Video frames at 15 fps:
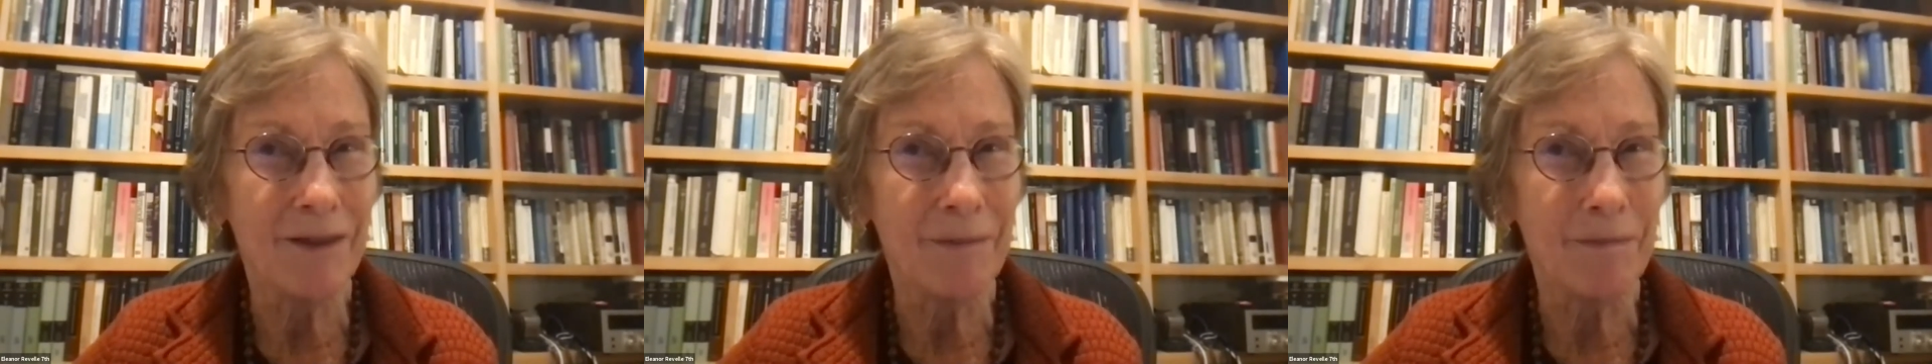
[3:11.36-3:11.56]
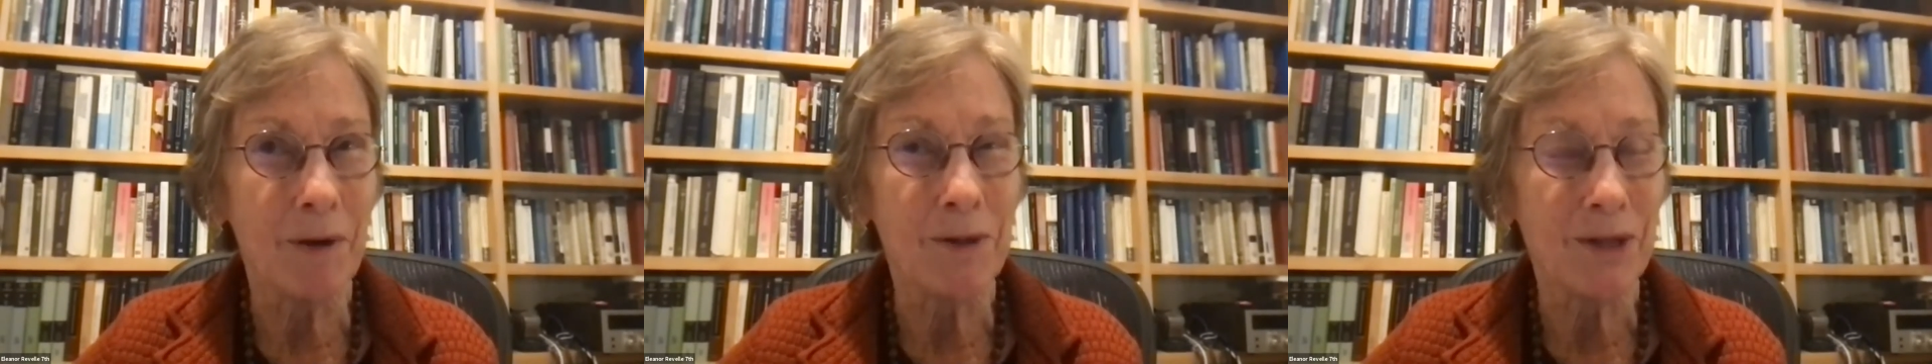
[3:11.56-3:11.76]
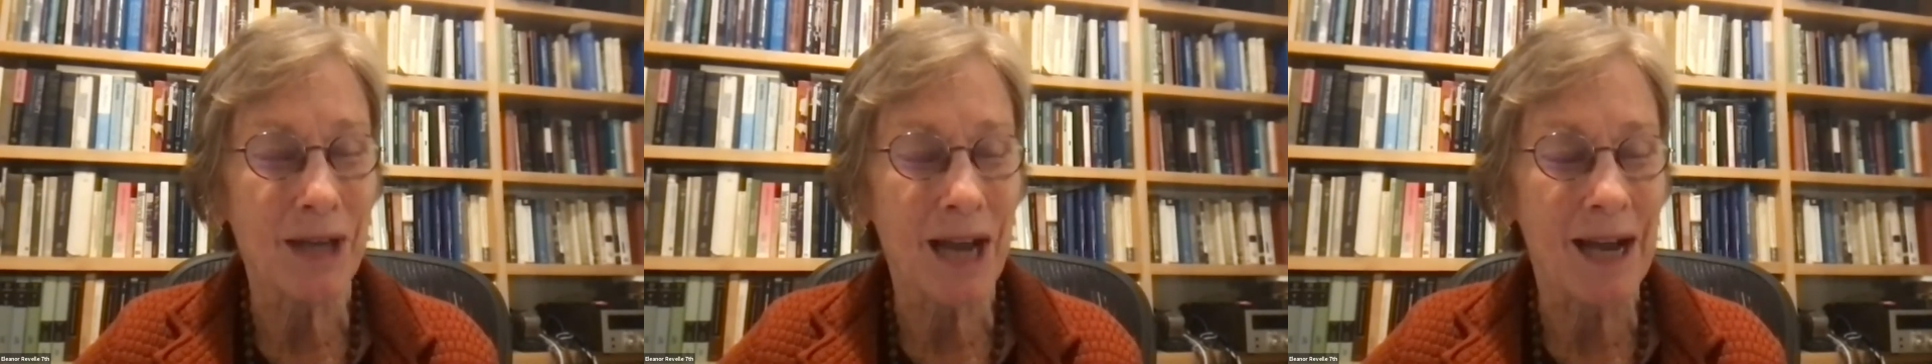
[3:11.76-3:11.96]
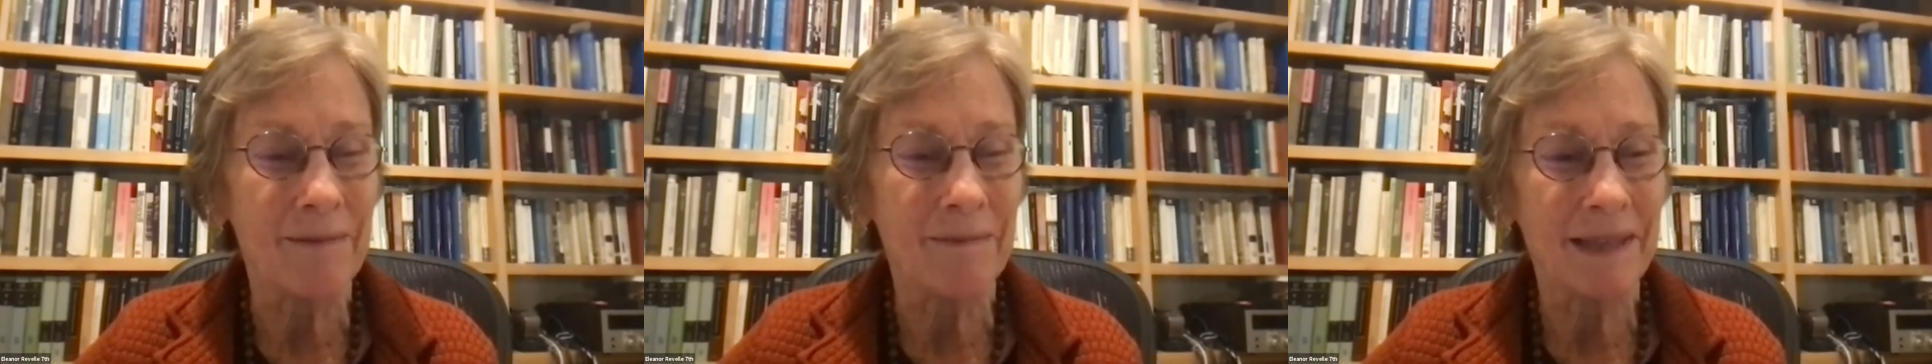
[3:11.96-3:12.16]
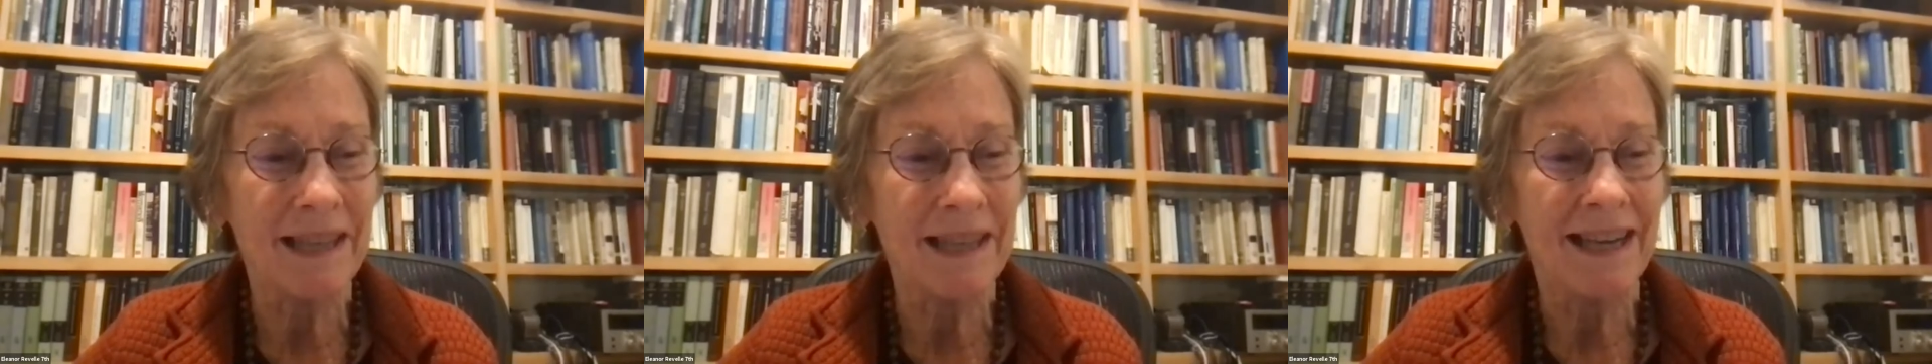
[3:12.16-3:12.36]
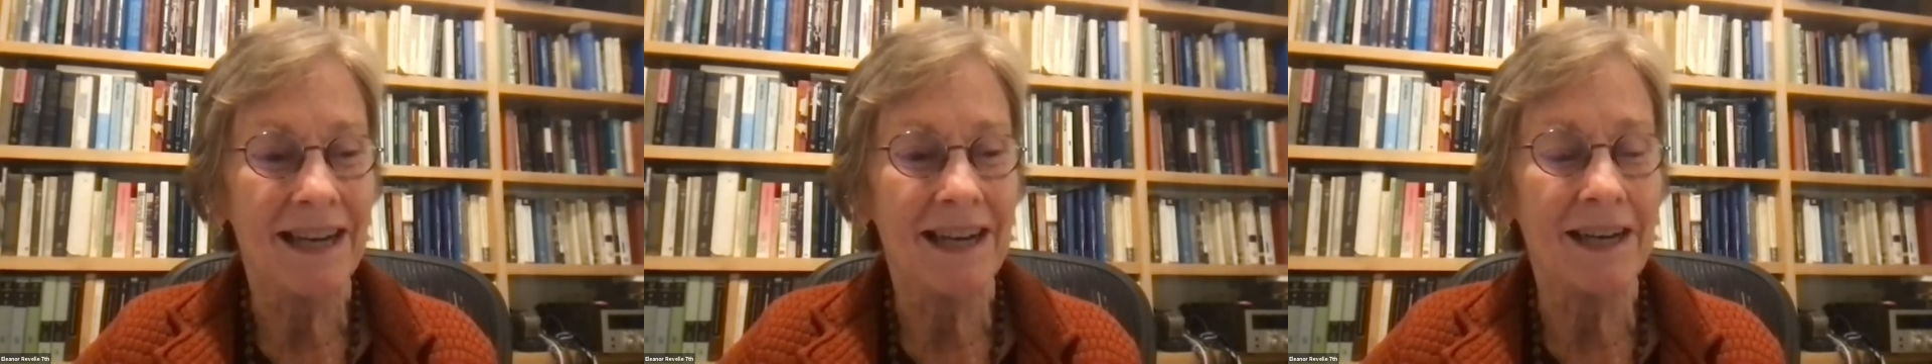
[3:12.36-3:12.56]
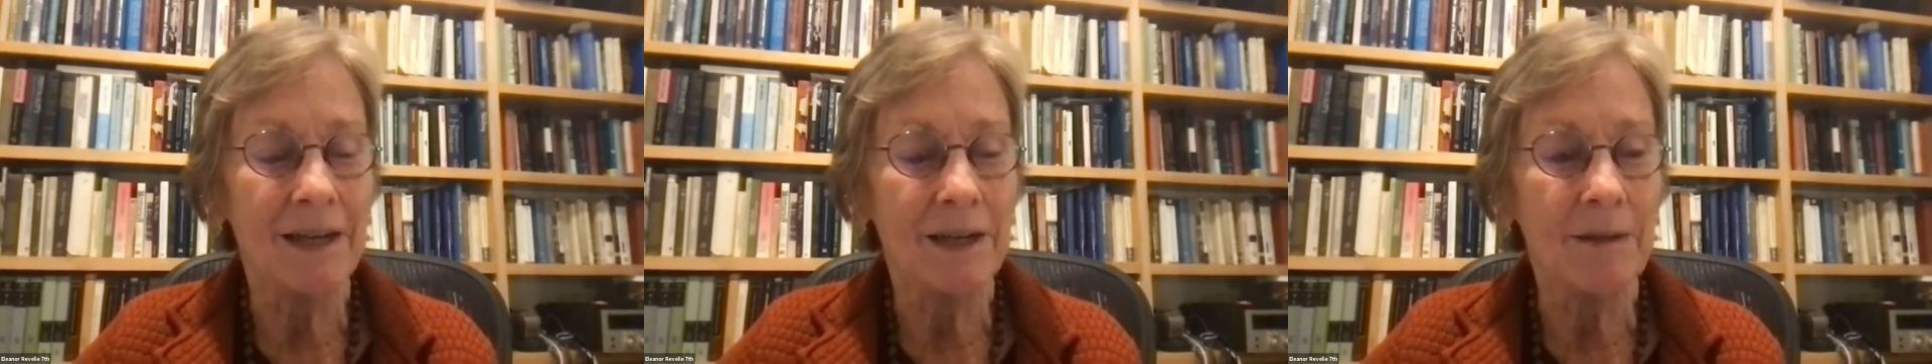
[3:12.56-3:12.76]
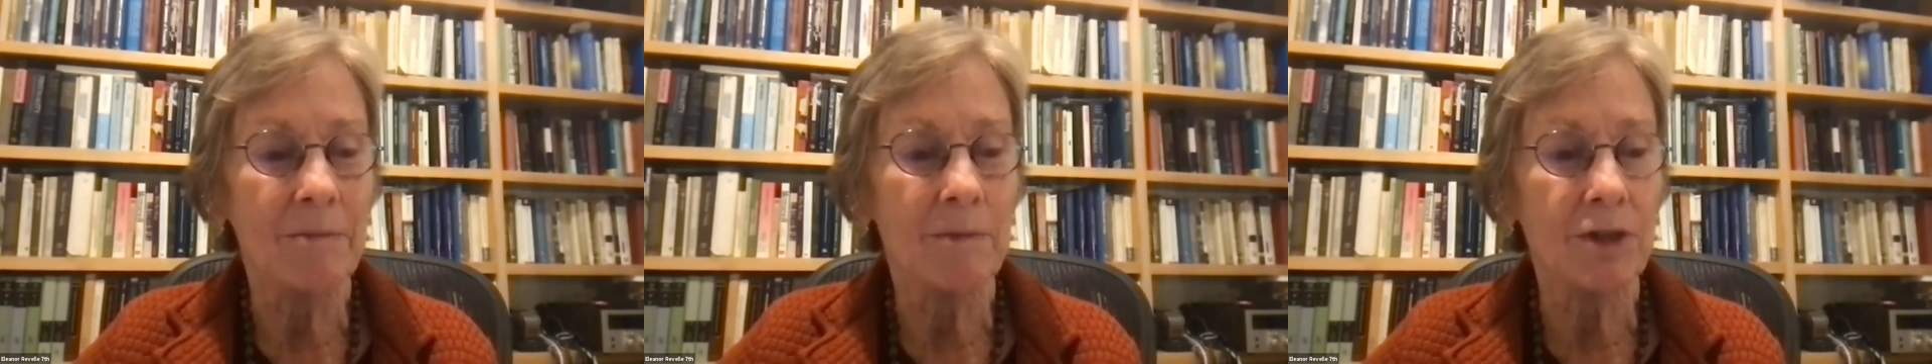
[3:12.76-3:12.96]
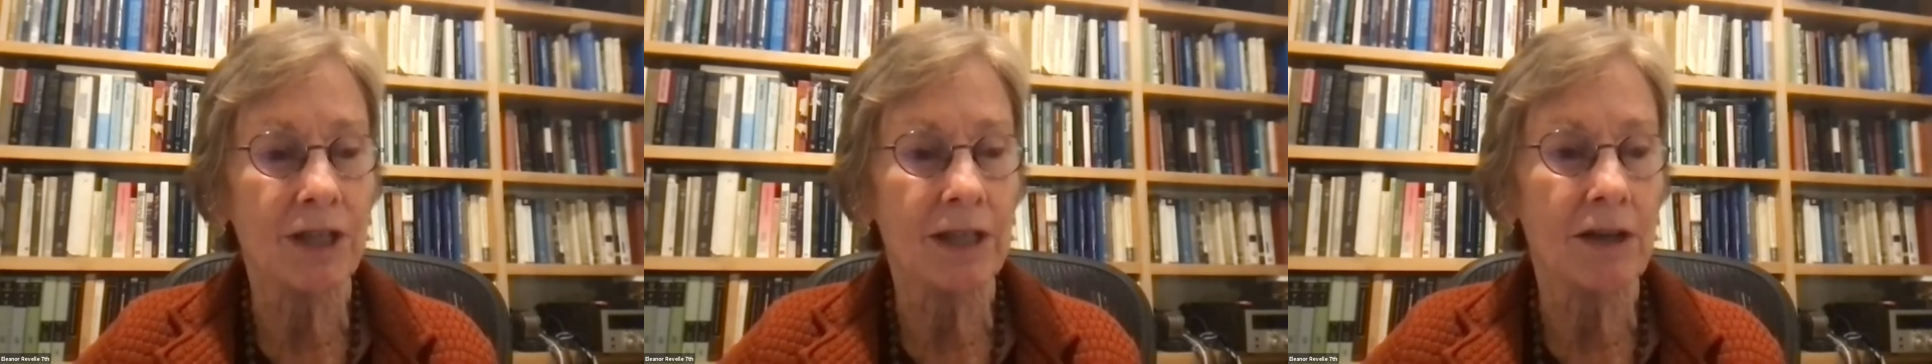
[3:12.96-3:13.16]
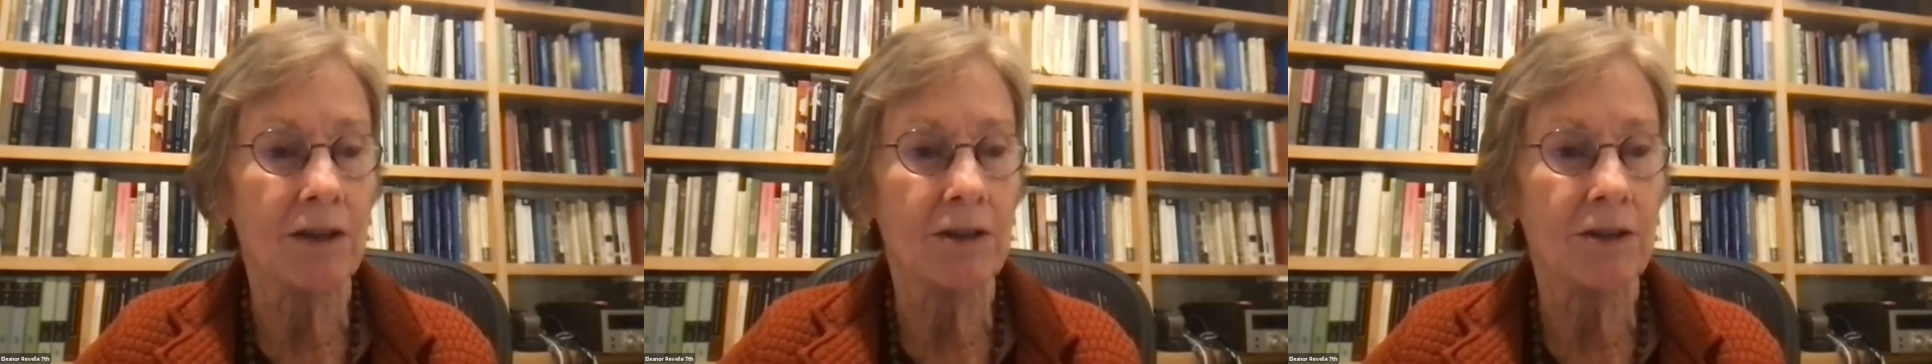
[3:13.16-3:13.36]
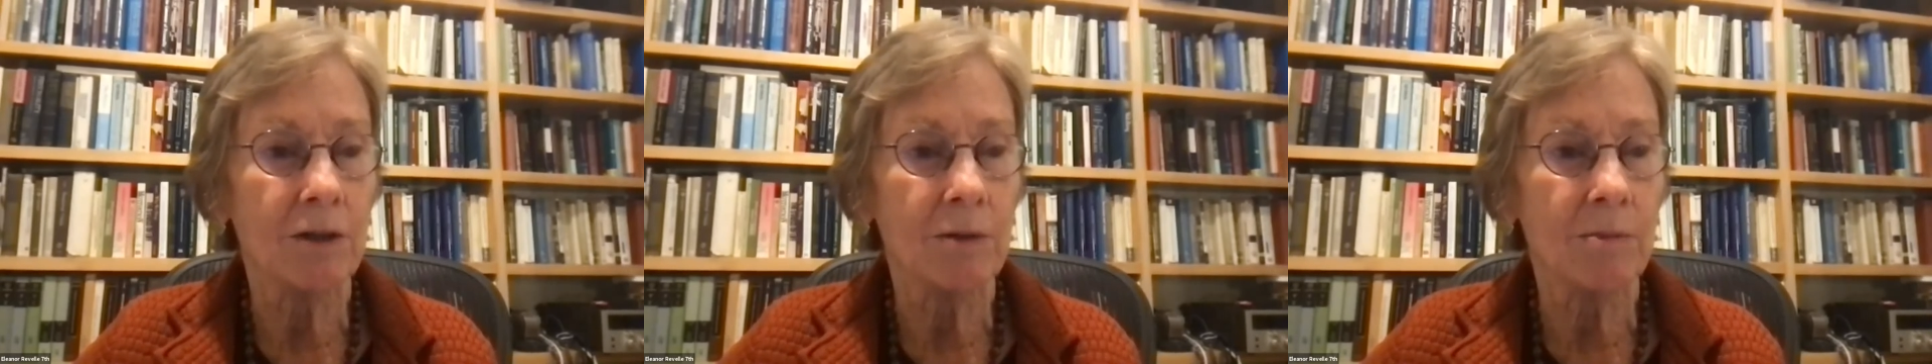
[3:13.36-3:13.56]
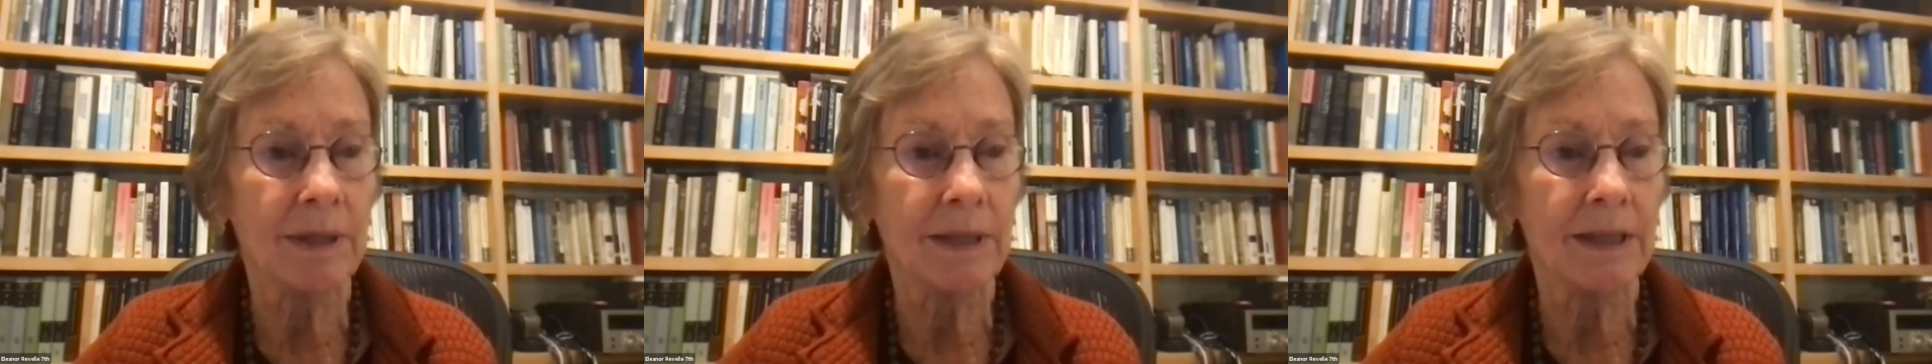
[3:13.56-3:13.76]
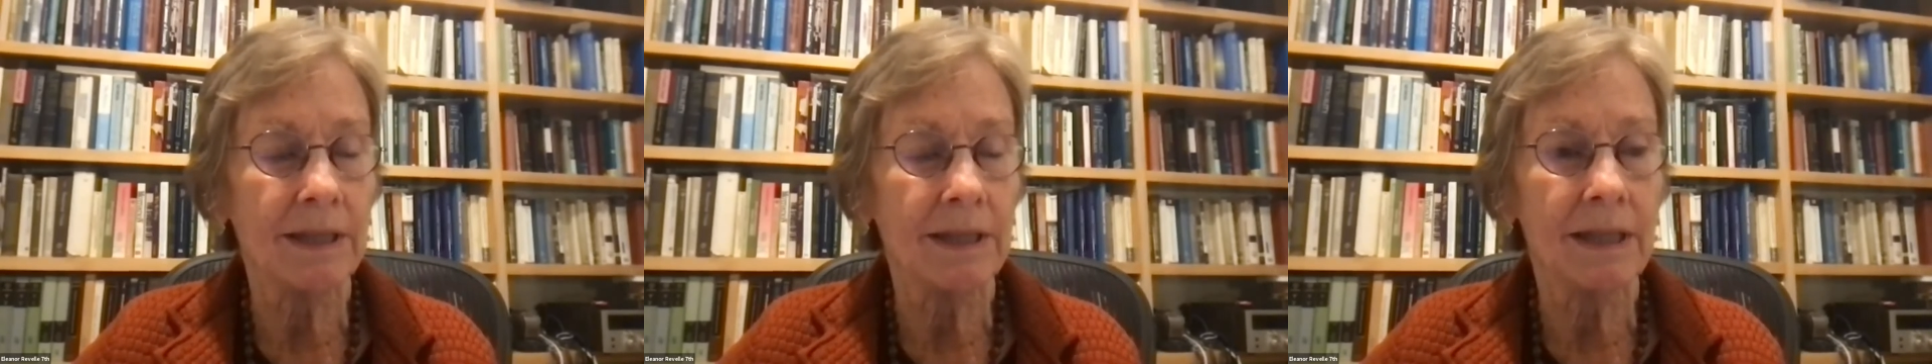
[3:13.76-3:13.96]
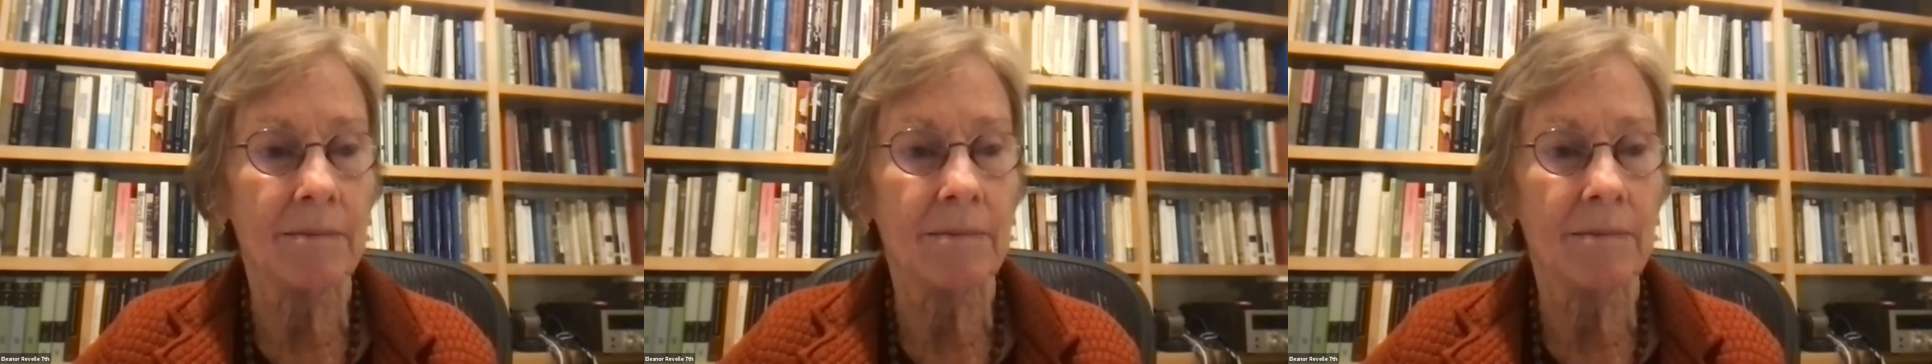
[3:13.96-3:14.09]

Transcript: pro shop, which can also be